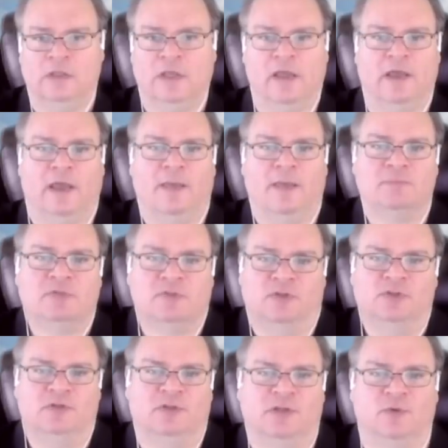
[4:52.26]
Yeah,
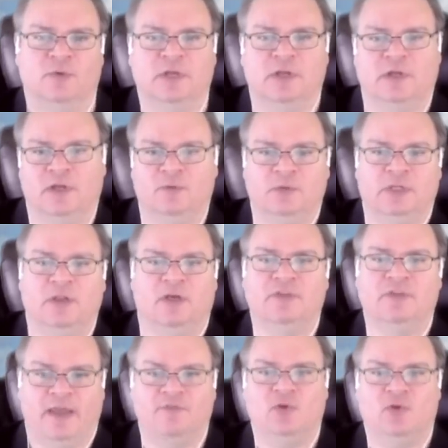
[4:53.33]
absolutely. We'd, uh, we'd love
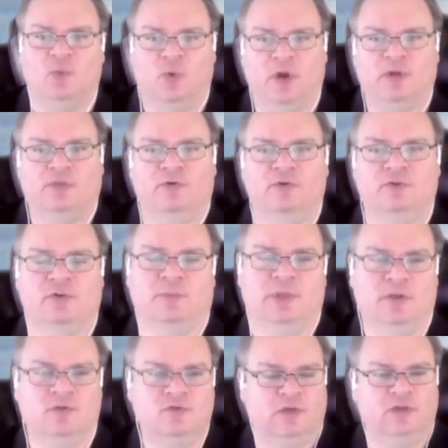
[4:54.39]
to have you walk through some of
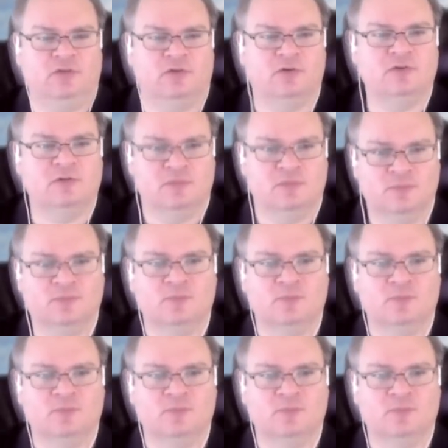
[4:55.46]
those features.